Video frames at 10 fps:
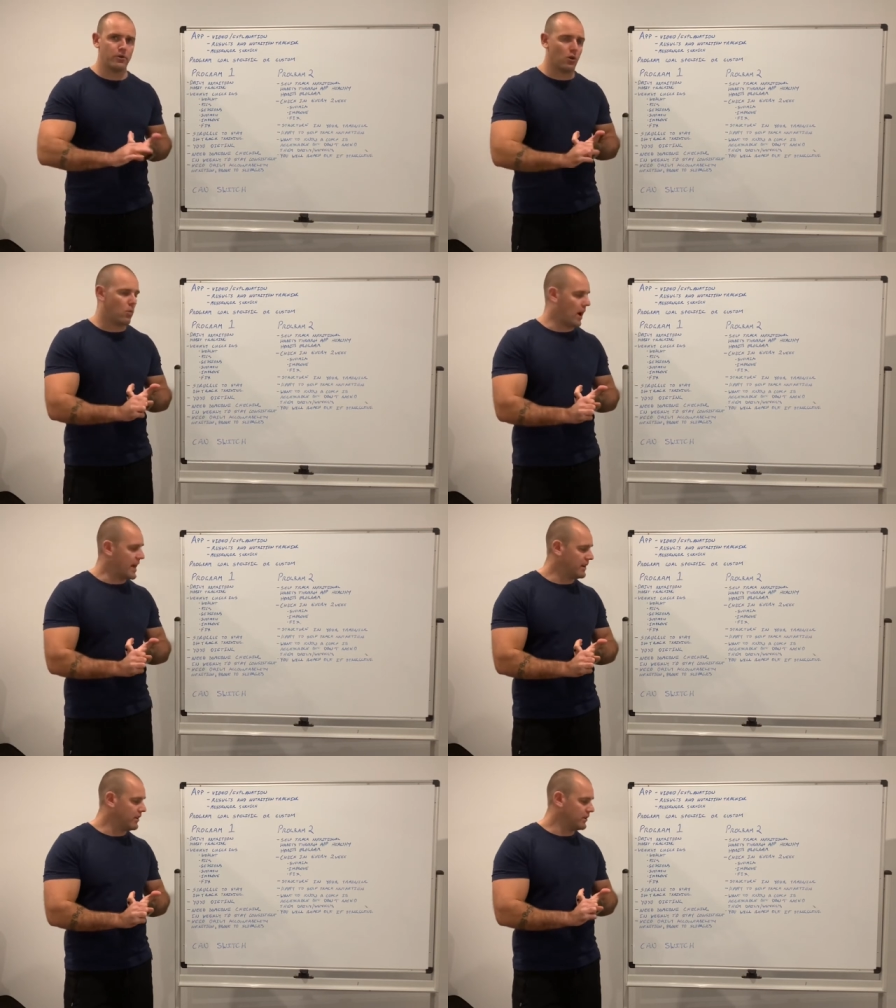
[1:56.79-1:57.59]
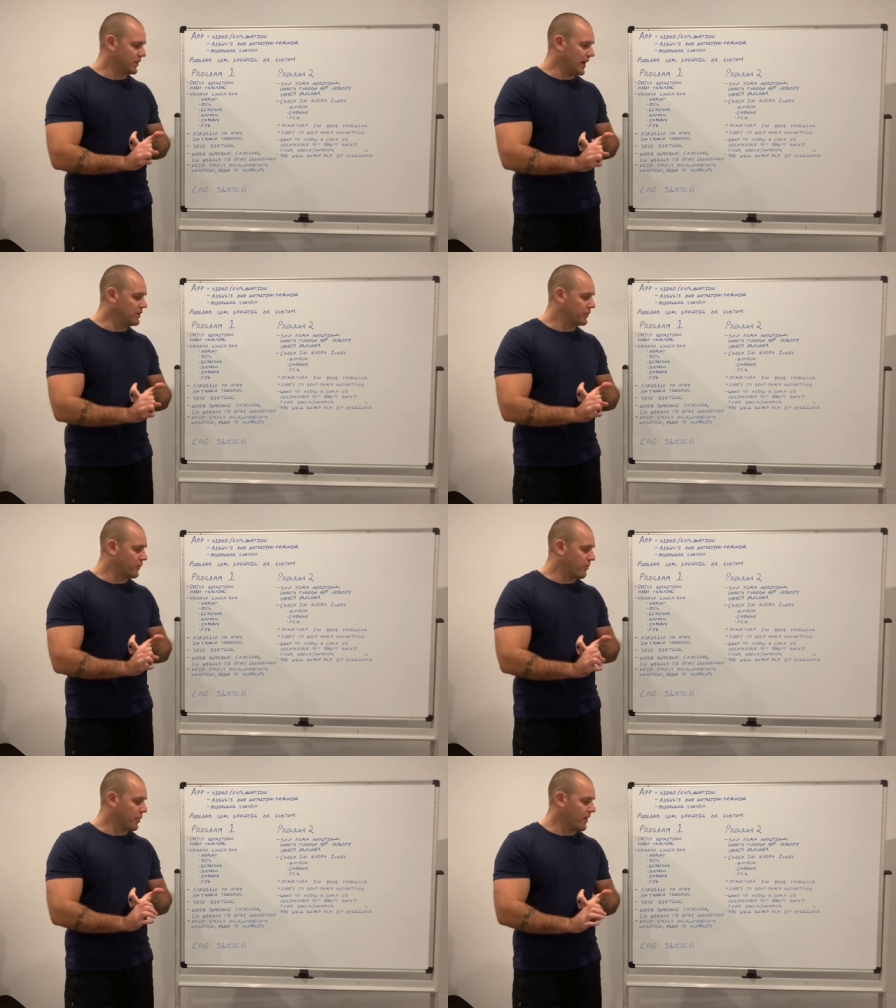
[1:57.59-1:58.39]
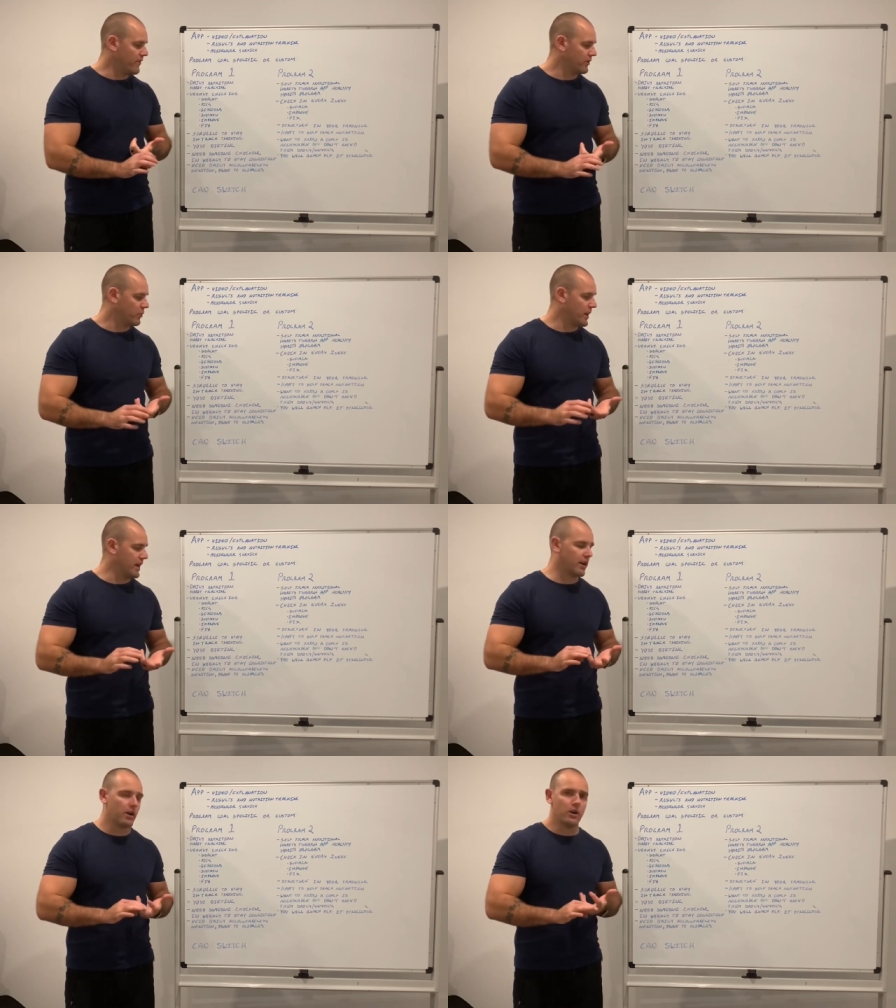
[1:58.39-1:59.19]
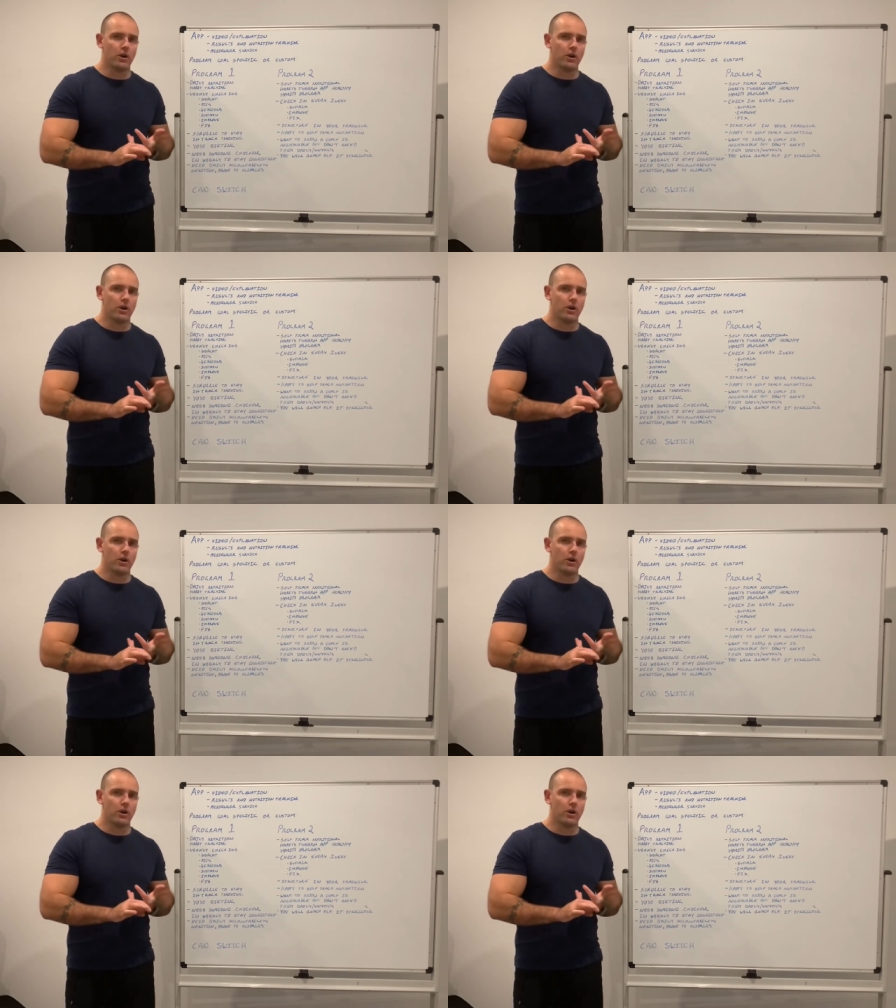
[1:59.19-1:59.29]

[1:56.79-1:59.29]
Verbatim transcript: your weight changes from previous week.